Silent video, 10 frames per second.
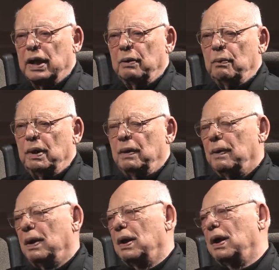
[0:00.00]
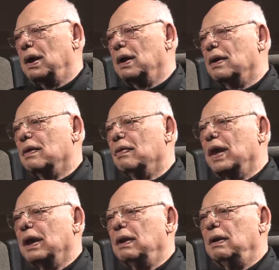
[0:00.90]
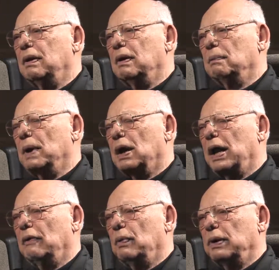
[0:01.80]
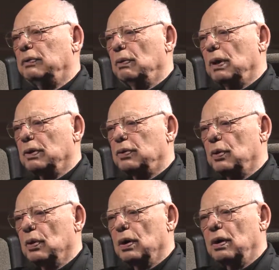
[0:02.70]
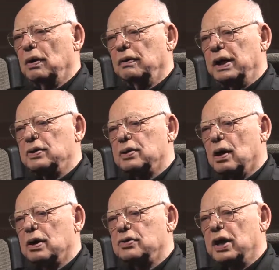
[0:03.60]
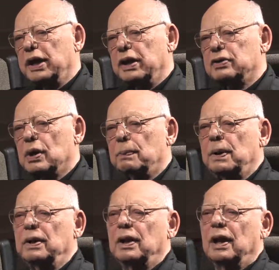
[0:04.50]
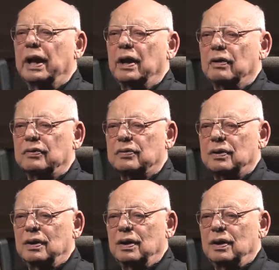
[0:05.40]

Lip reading: And then about halfway through our tour, they started sending us up into Laos.